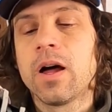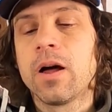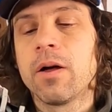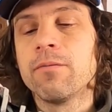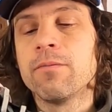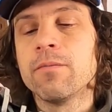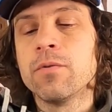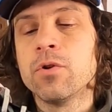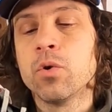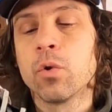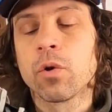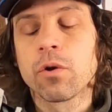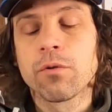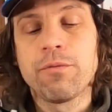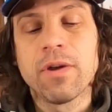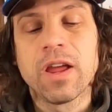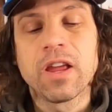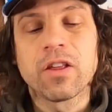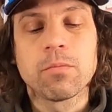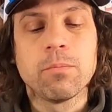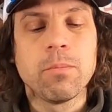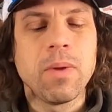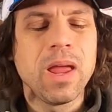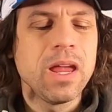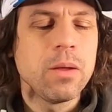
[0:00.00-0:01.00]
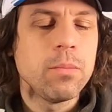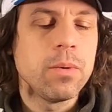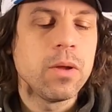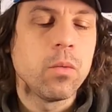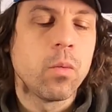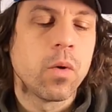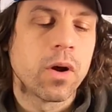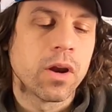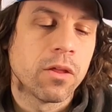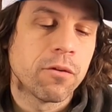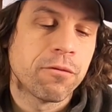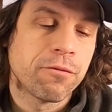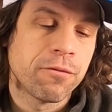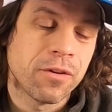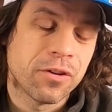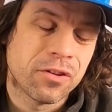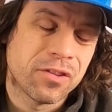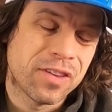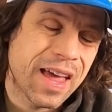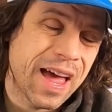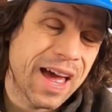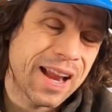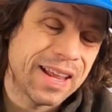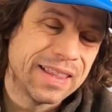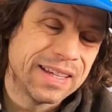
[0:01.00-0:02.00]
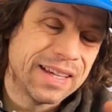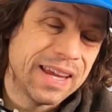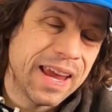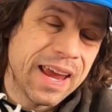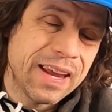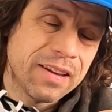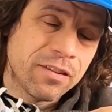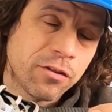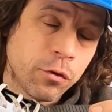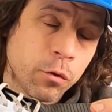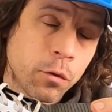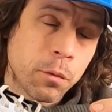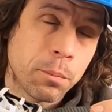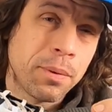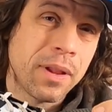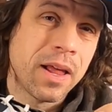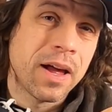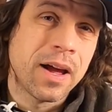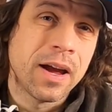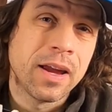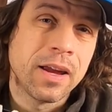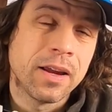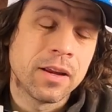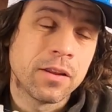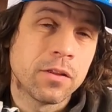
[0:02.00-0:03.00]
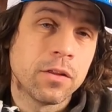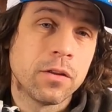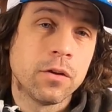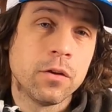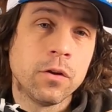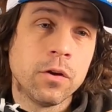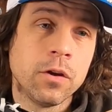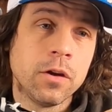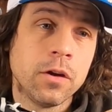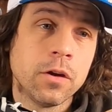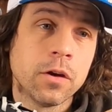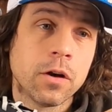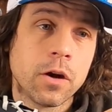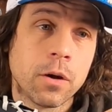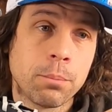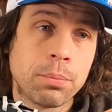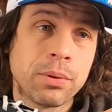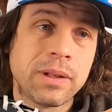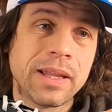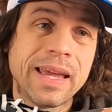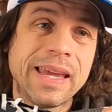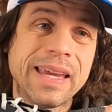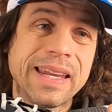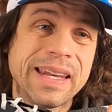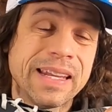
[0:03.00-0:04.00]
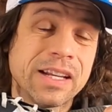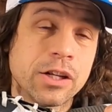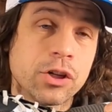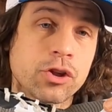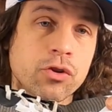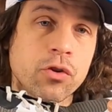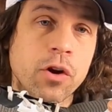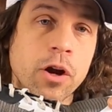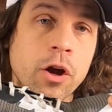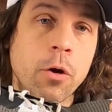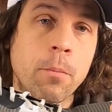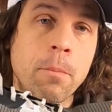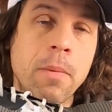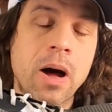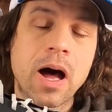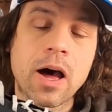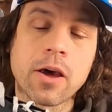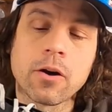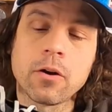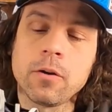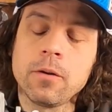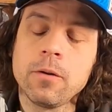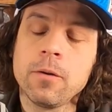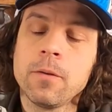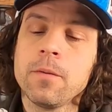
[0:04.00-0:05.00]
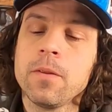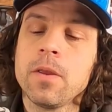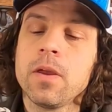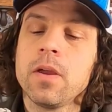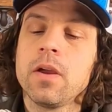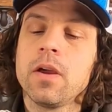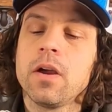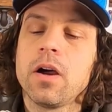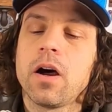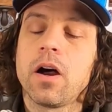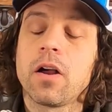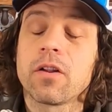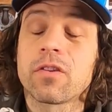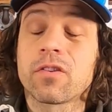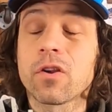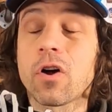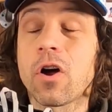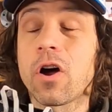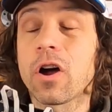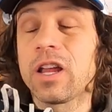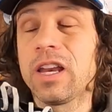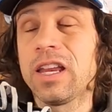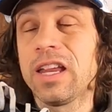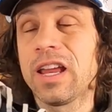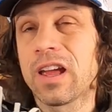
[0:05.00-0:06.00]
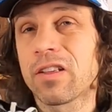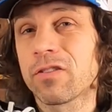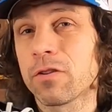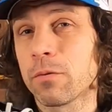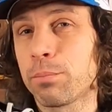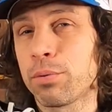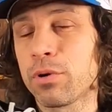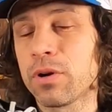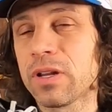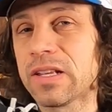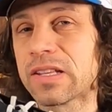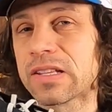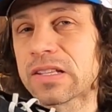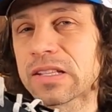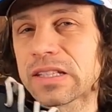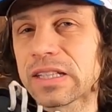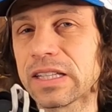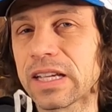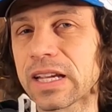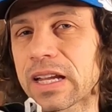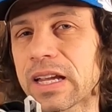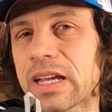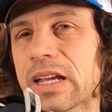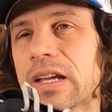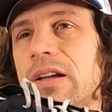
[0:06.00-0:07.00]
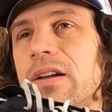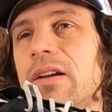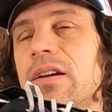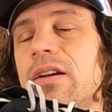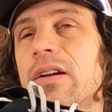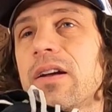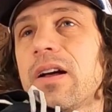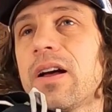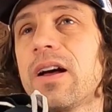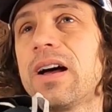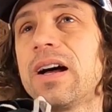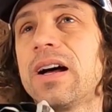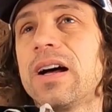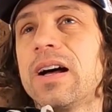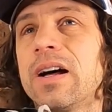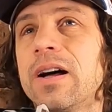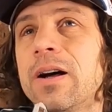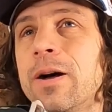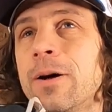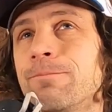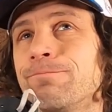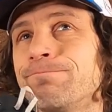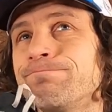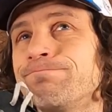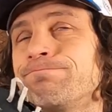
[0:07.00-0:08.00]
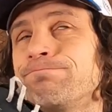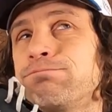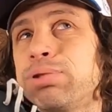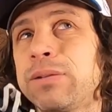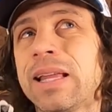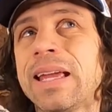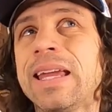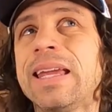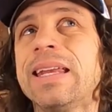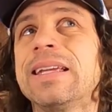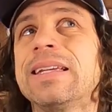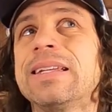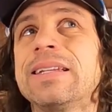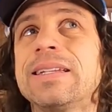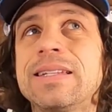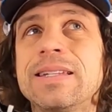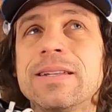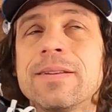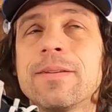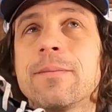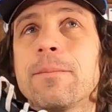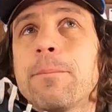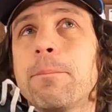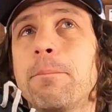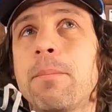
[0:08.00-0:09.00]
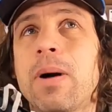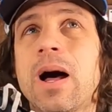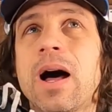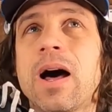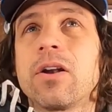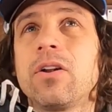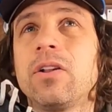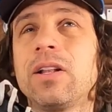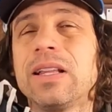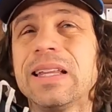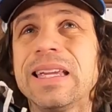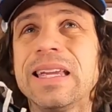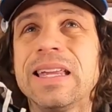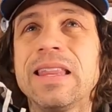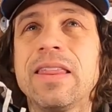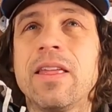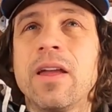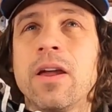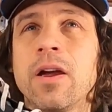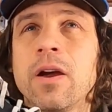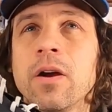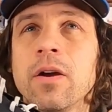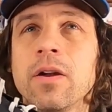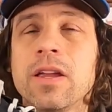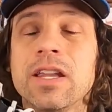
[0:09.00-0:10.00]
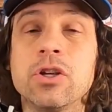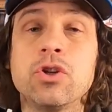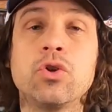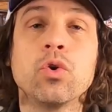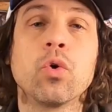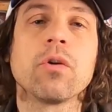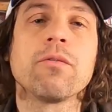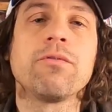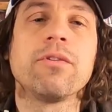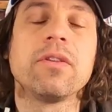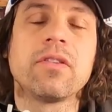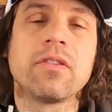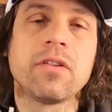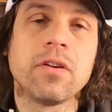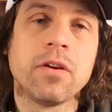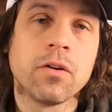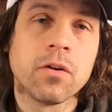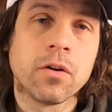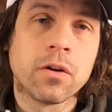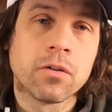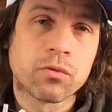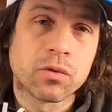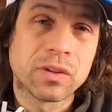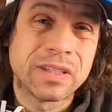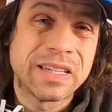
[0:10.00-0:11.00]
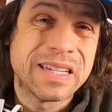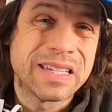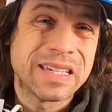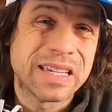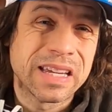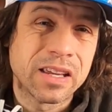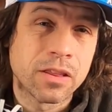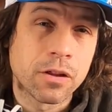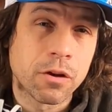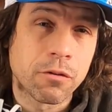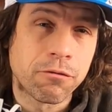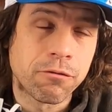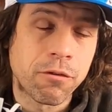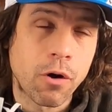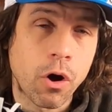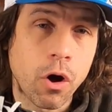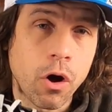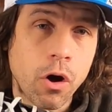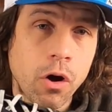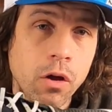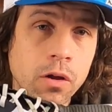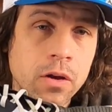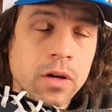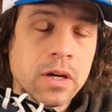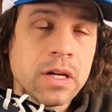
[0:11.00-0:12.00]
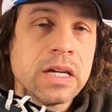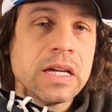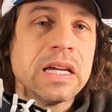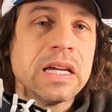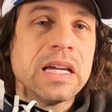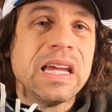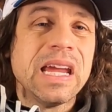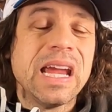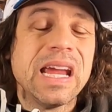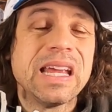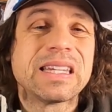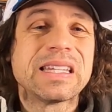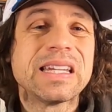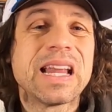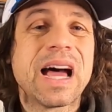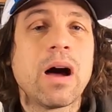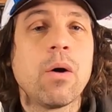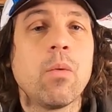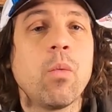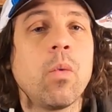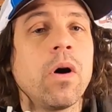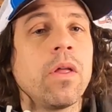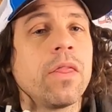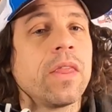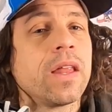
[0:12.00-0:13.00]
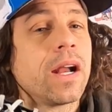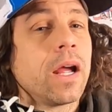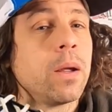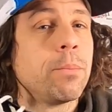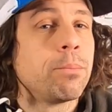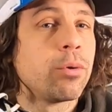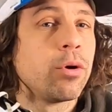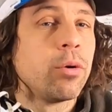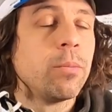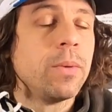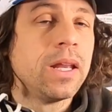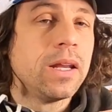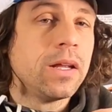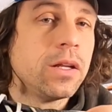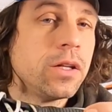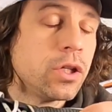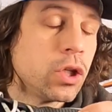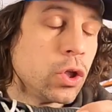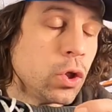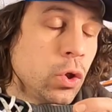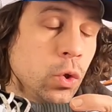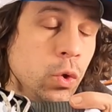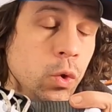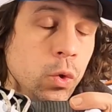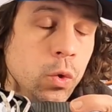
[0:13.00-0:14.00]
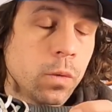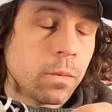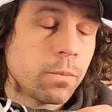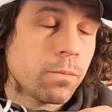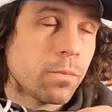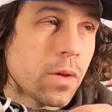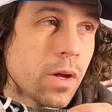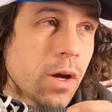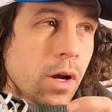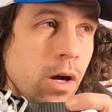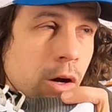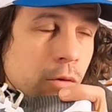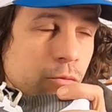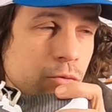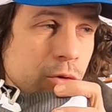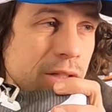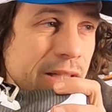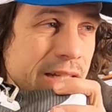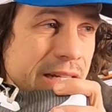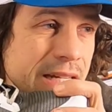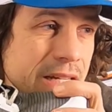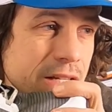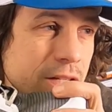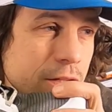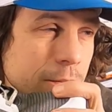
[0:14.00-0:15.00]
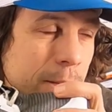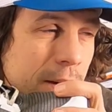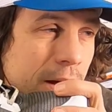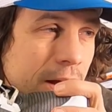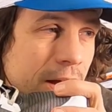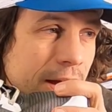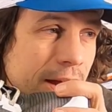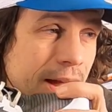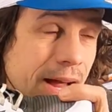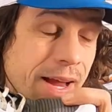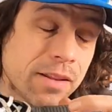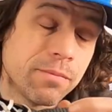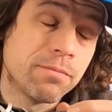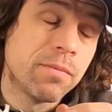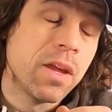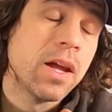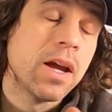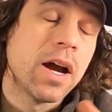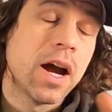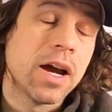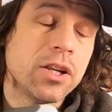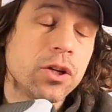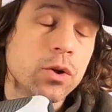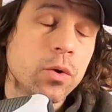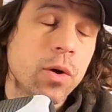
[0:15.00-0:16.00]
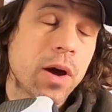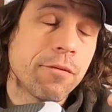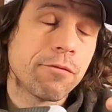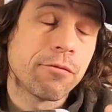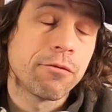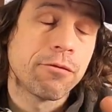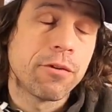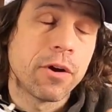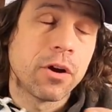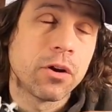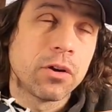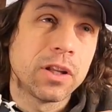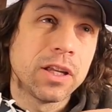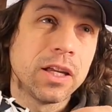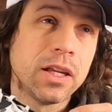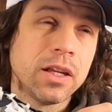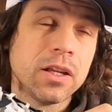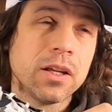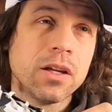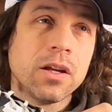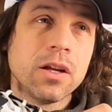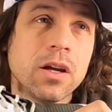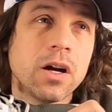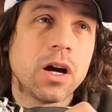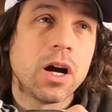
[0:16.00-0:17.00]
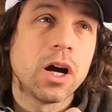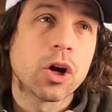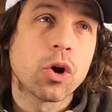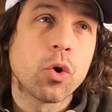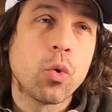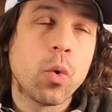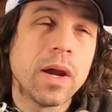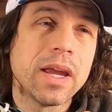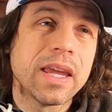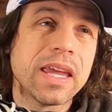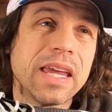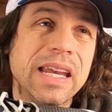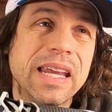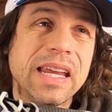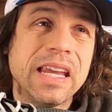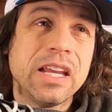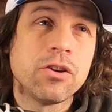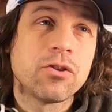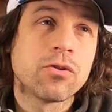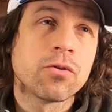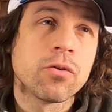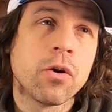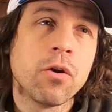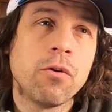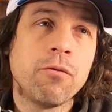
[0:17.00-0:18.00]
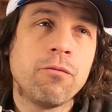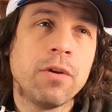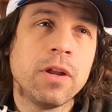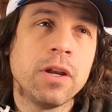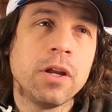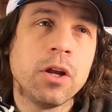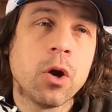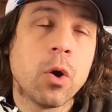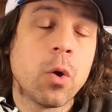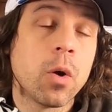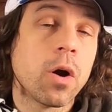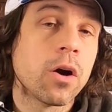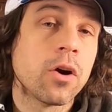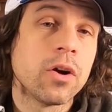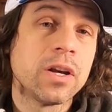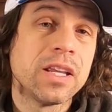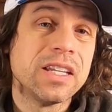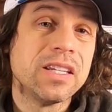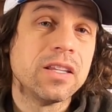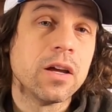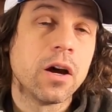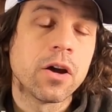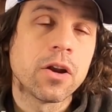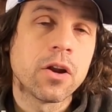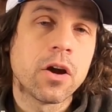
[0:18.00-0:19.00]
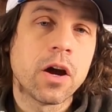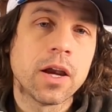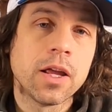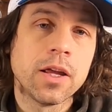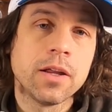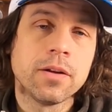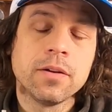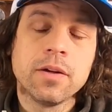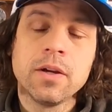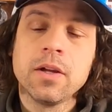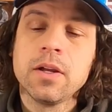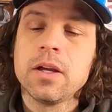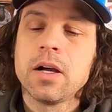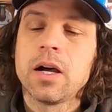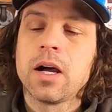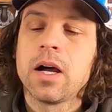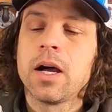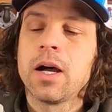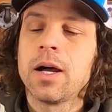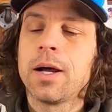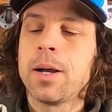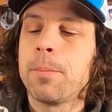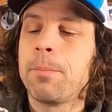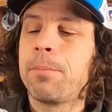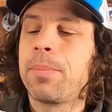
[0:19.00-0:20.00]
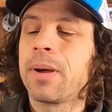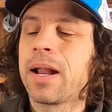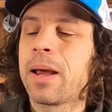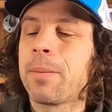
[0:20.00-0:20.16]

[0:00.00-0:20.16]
North Face may be one of the first out of the gates to applying a plate in a trail model. Saucony has a pretty slick plated model in their Endorphin series releasing in the fall. It's not one that I'm permitted to release I do have a fairly quick and intro video already done on it, but